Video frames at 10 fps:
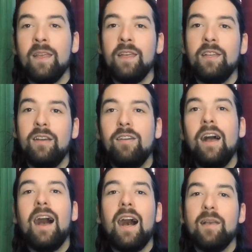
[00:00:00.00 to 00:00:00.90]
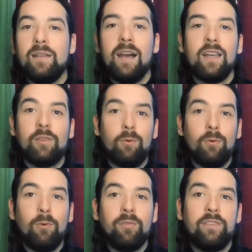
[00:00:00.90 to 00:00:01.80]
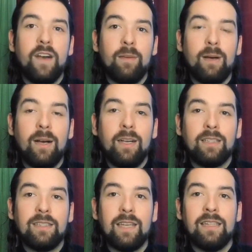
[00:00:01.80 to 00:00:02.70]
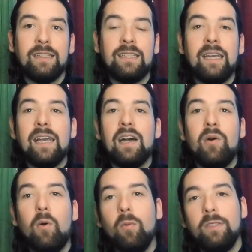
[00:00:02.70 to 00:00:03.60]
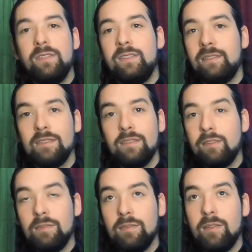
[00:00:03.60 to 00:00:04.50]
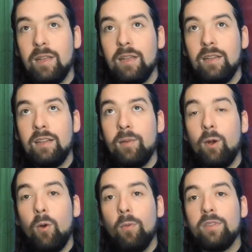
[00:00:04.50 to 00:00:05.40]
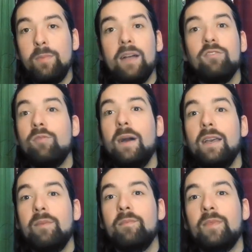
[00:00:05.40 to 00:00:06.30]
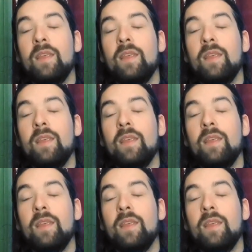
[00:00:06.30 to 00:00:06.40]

You know, I like all of the fibre arts, and they were always part of my